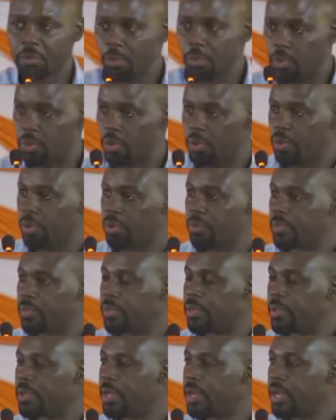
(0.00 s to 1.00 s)

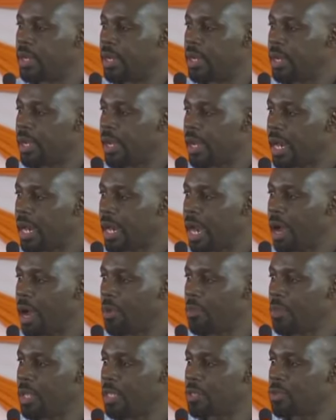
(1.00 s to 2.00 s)
And
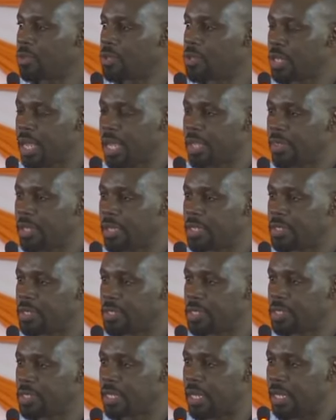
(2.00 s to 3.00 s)
allow me to say
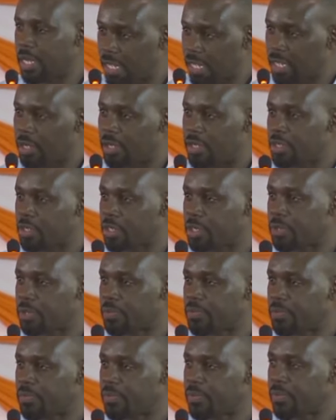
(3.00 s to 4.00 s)
this in English,
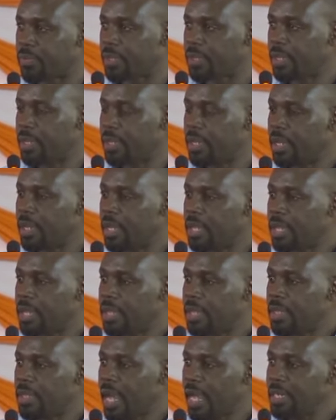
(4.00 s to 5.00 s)

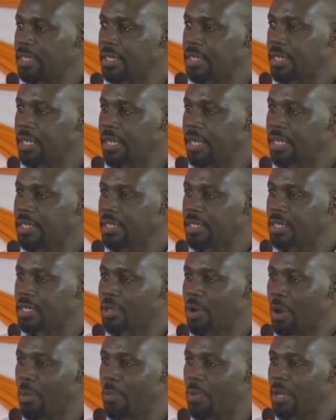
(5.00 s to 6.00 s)
that it
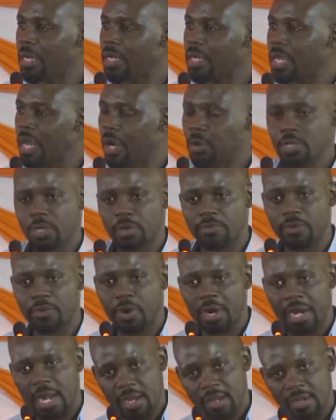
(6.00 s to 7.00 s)
is completely out of
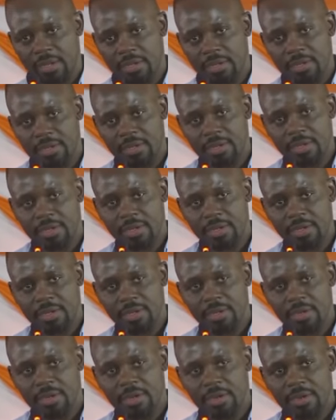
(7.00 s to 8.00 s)
order
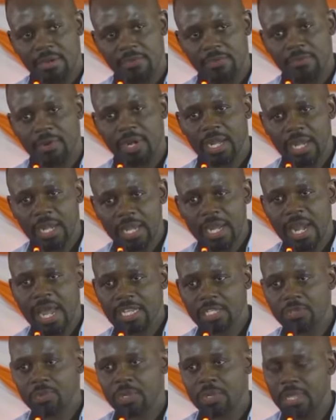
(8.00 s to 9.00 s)
for
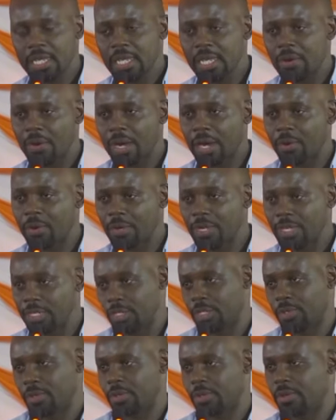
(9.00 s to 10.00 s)
leaders within our
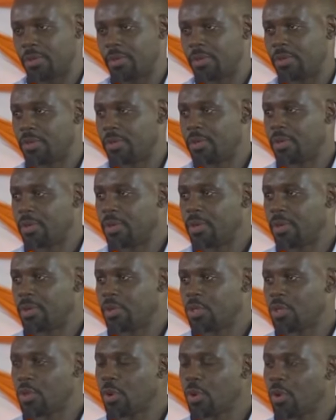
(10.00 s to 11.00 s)
coalition
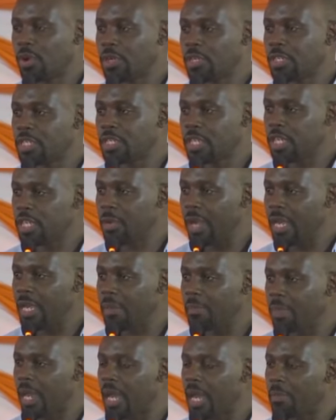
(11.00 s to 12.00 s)
to
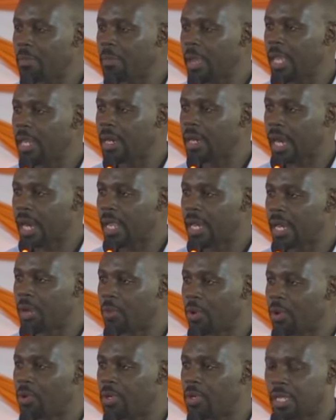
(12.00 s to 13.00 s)
continually blackmail
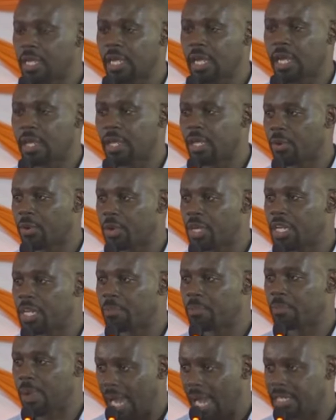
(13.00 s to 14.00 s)
Raila Odinga and the
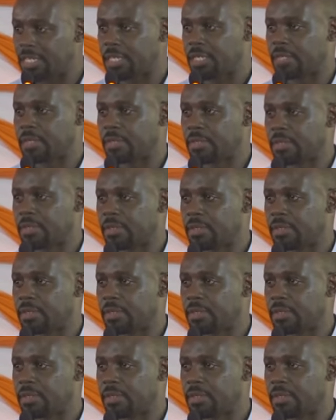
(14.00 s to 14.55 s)
ODM party.